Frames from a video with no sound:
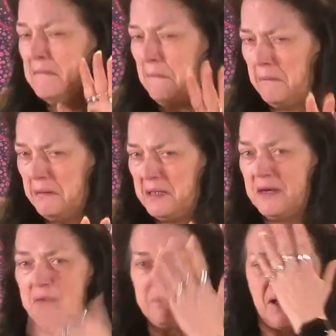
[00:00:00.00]
Oh, you
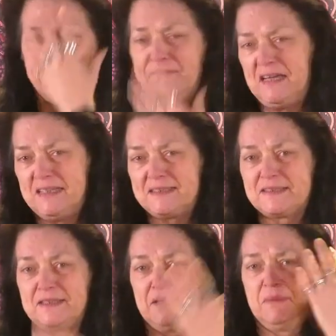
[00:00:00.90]
know, and my face is
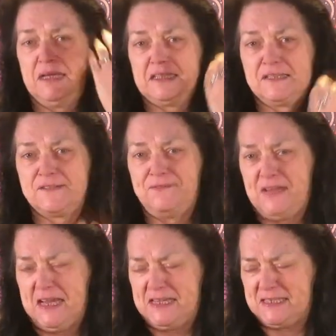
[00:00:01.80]
going to make this
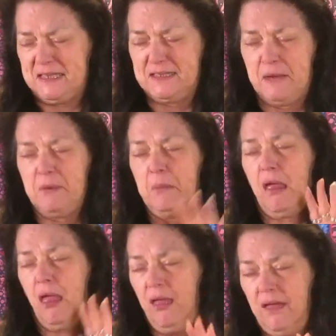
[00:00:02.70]
face because I'm a,
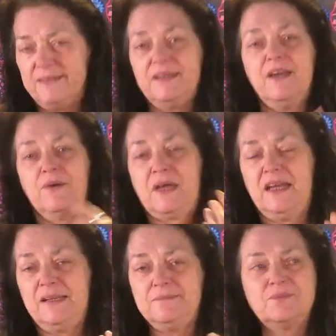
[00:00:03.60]
uh, you know,
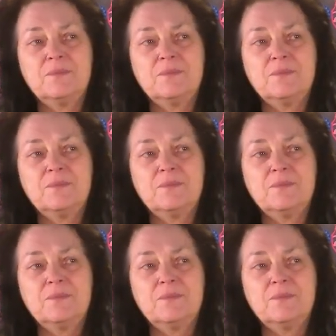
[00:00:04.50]
okay?